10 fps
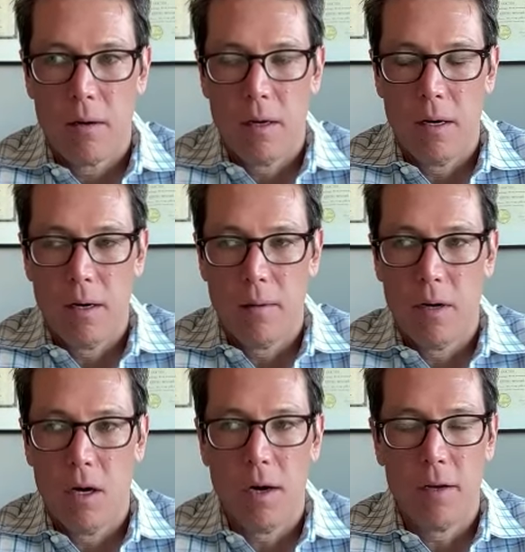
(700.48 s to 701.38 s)
um,
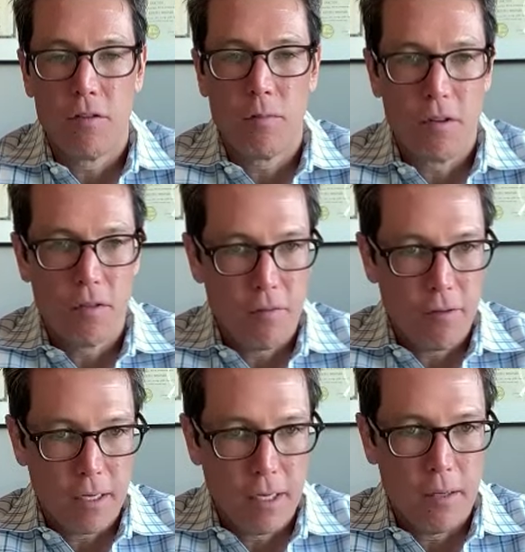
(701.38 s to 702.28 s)
on
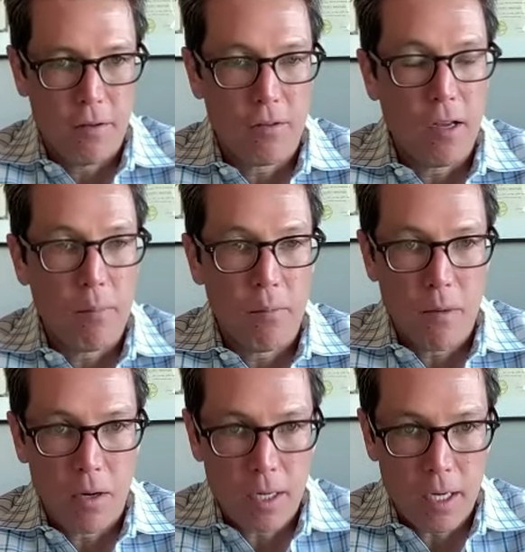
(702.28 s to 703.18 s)
specific
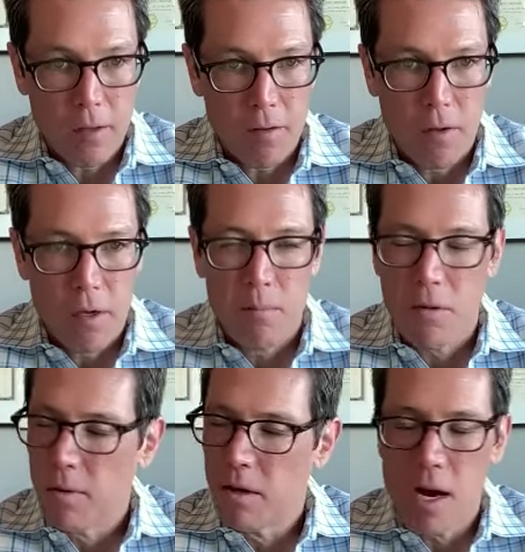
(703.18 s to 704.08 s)
submarkets,
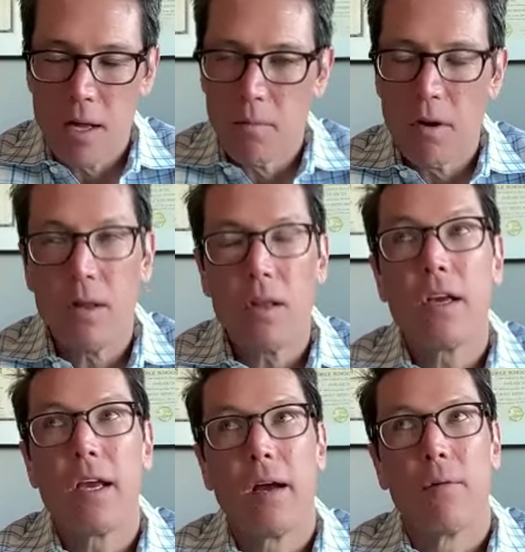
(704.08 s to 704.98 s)
but we're not, we're not
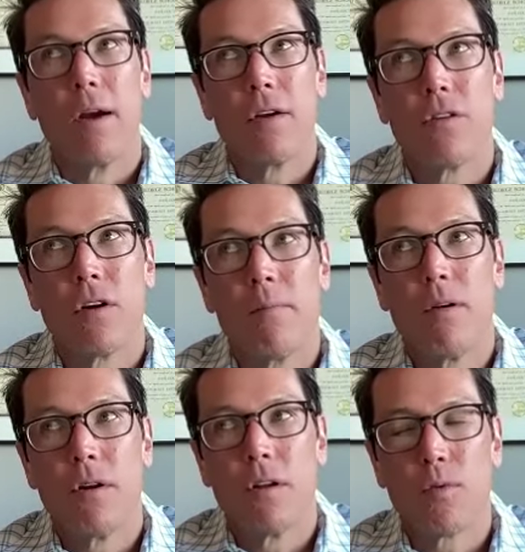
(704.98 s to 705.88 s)
looking at racial
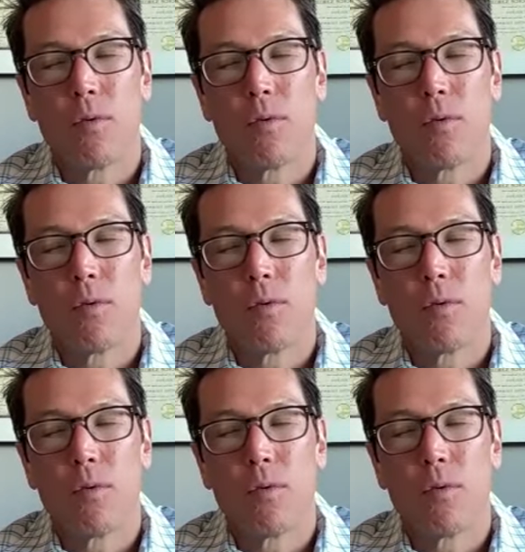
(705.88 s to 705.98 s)
components.